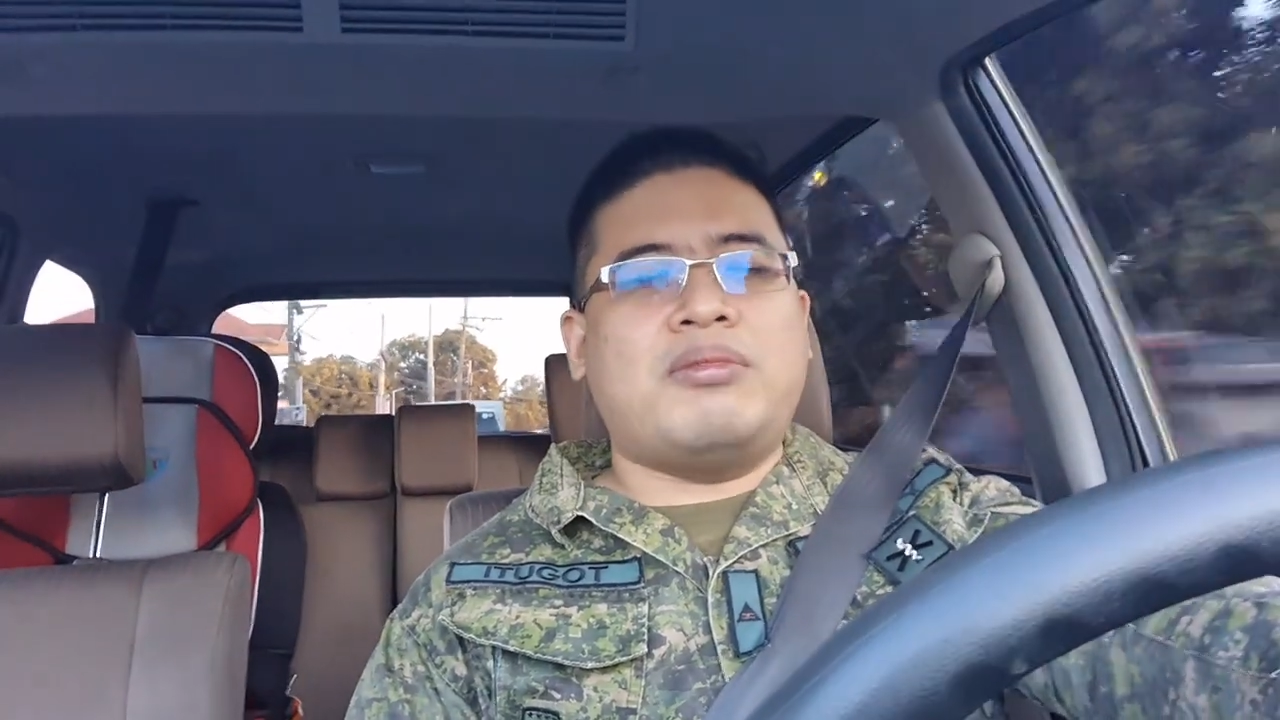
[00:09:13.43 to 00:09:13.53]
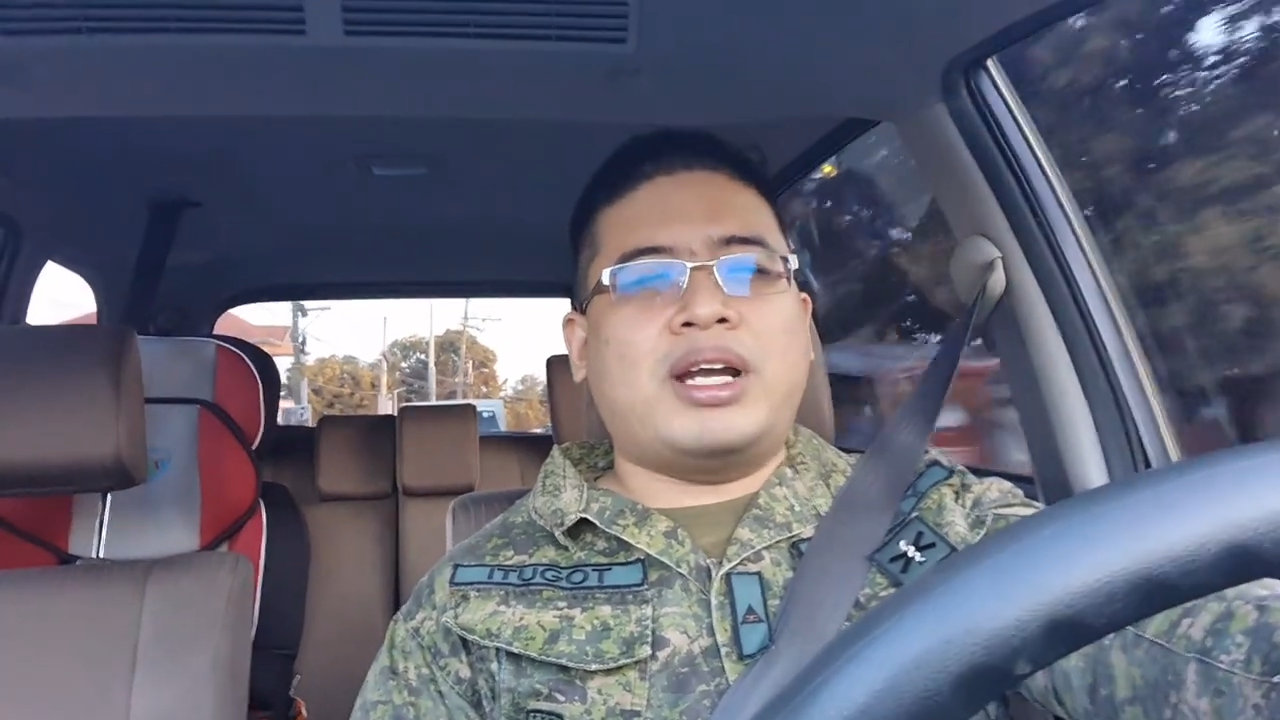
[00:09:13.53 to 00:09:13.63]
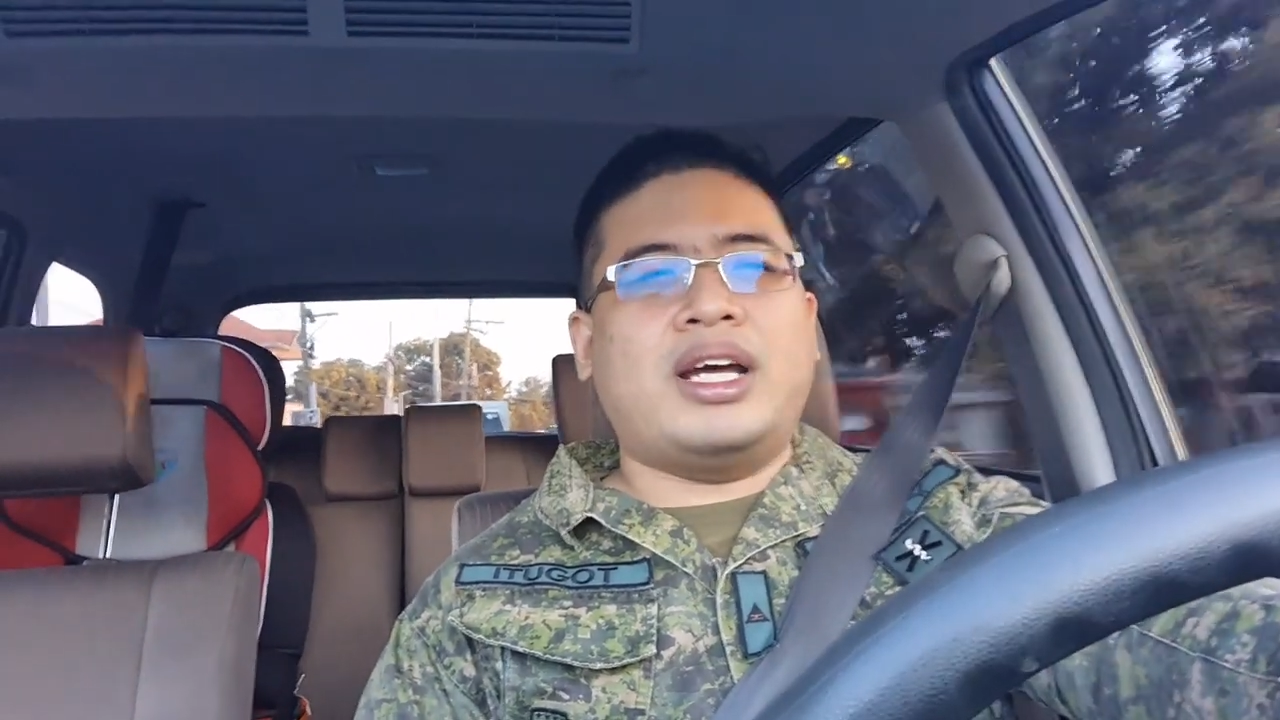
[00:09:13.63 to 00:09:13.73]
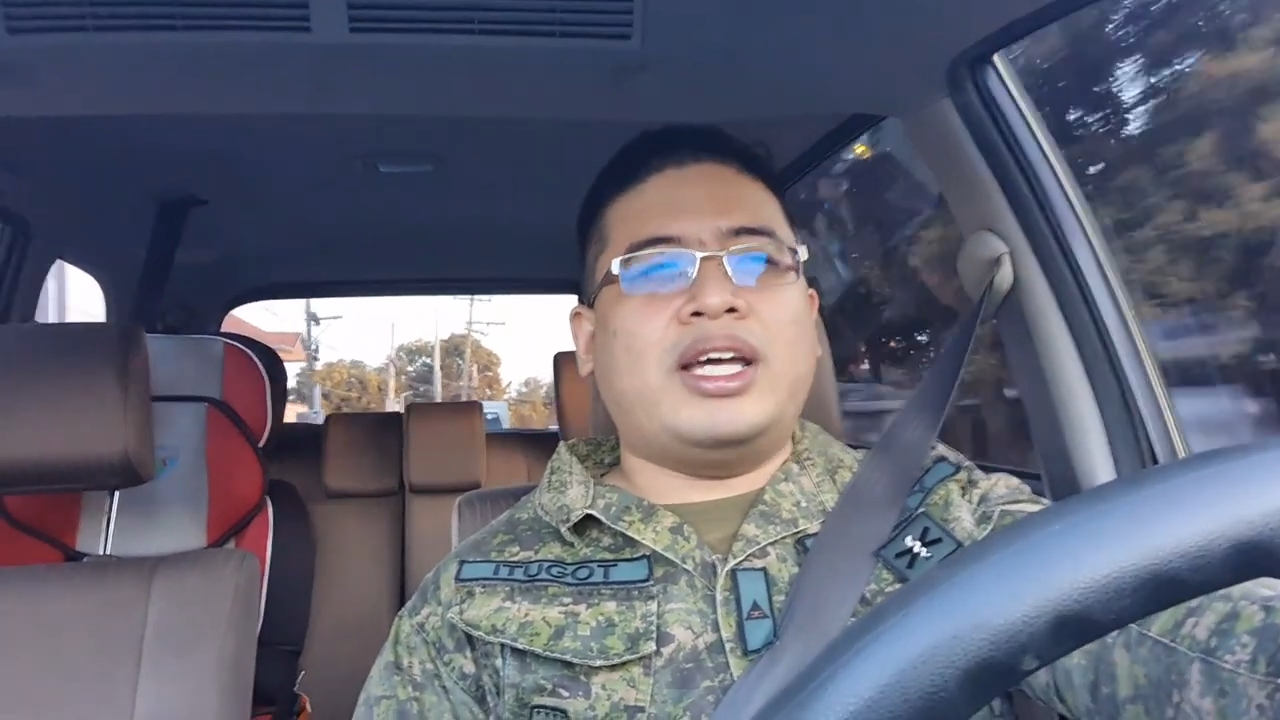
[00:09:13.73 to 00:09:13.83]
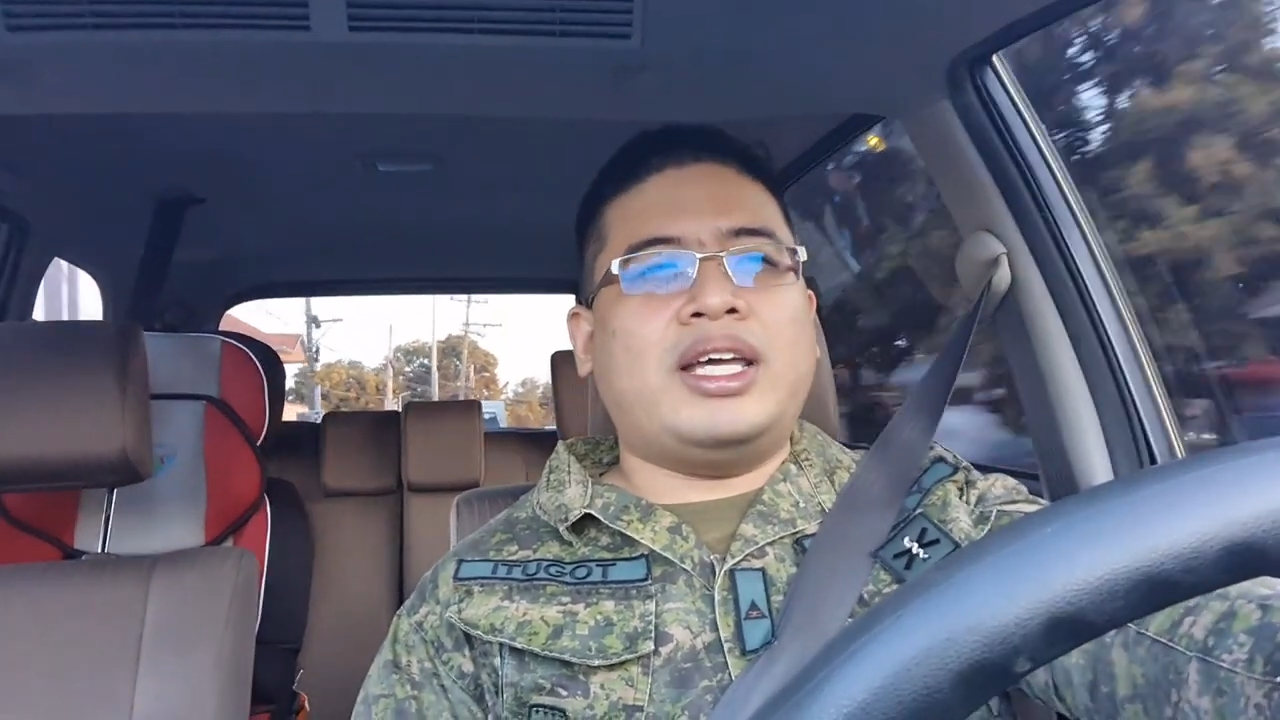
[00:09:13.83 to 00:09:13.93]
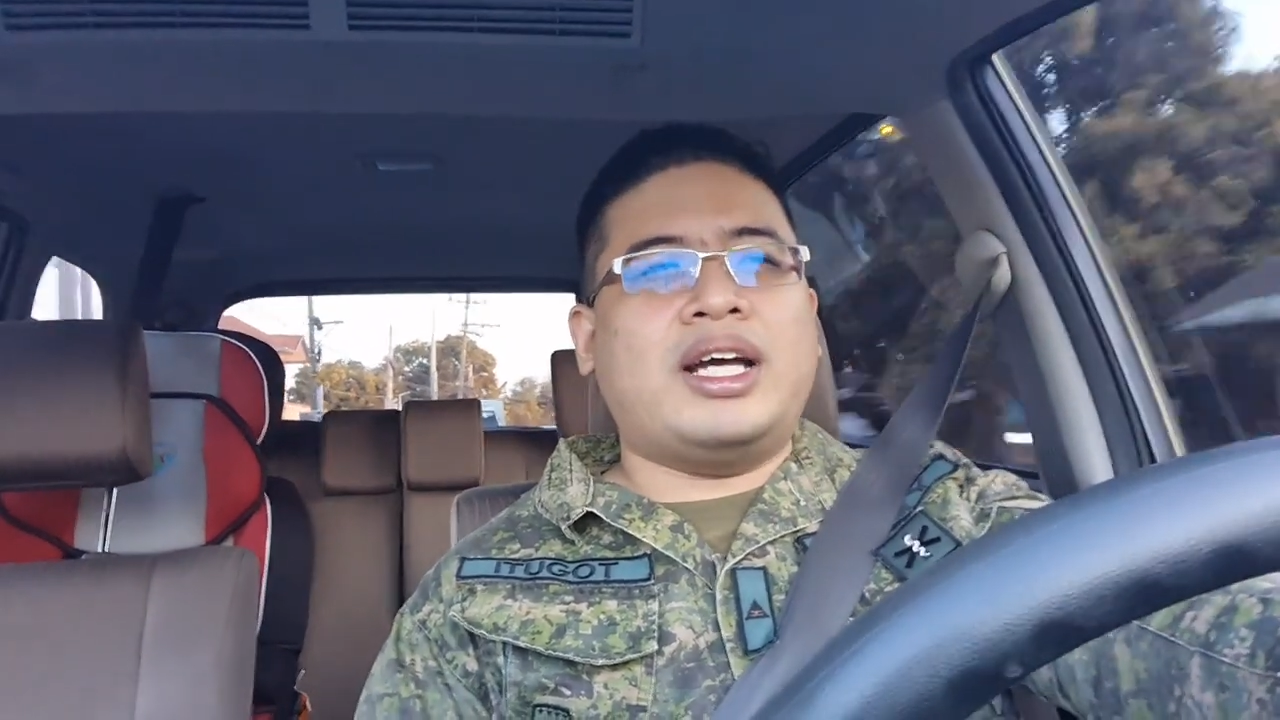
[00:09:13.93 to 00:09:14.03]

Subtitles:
barangay